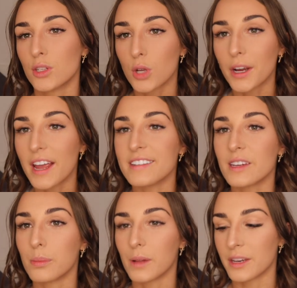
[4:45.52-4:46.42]
so
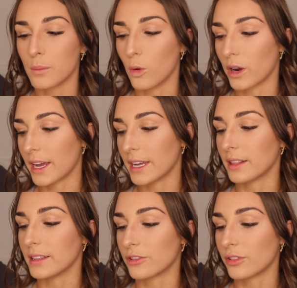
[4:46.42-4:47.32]
easy to blend in water.
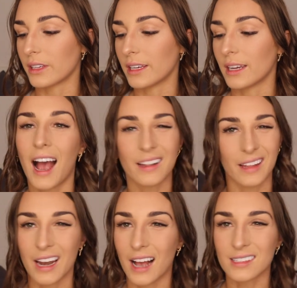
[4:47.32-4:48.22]
It literally,
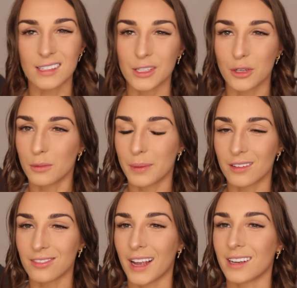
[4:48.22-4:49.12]
it has a little
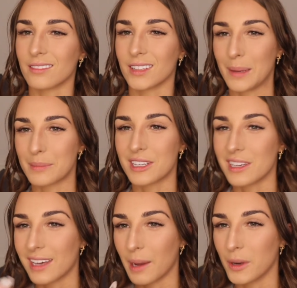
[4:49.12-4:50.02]
bit of like lumps
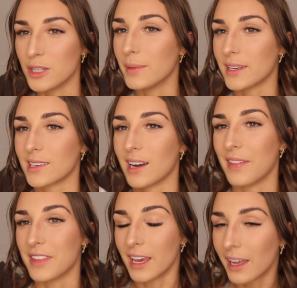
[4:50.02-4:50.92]
that you get when you mix it
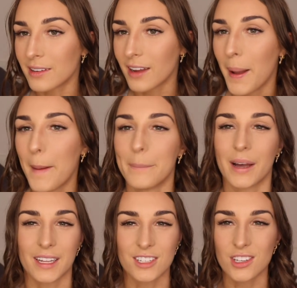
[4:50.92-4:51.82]
at the end,
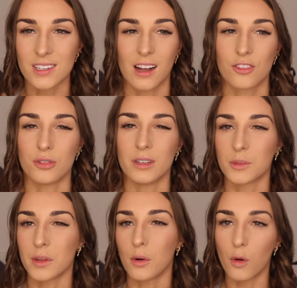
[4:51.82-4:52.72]
but that's just natural.
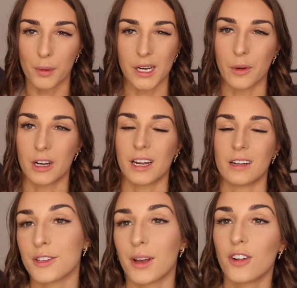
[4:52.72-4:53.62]
It's with all
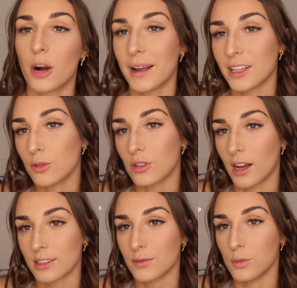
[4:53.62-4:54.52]
pre-workouts. So I've got my little
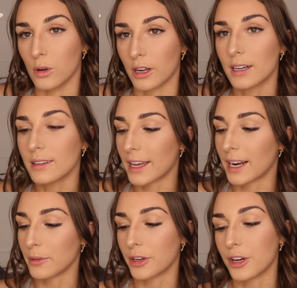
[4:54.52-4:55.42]
glass of water and
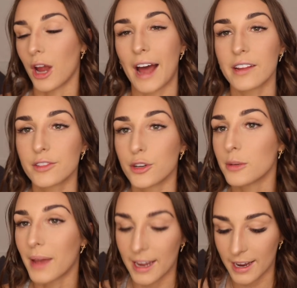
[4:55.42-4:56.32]
I'm going to add a
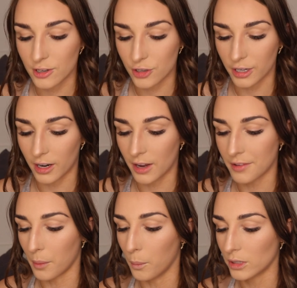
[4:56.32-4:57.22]
scoop and show you
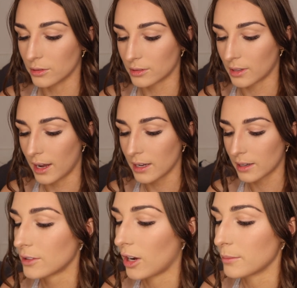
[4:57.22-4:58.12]
guys what it looks
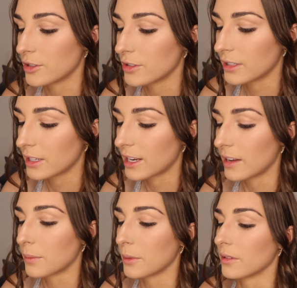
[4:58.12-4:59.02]
like. So I'm just using a
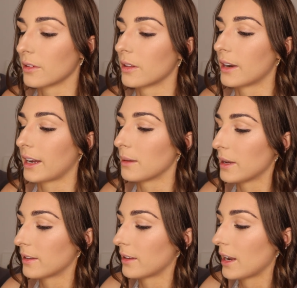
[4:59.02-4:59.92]
teaspoon so that I can
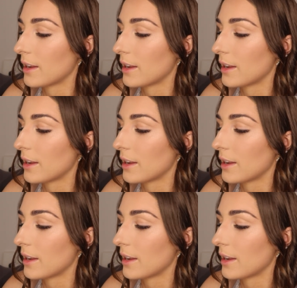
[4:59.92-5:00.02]
mix it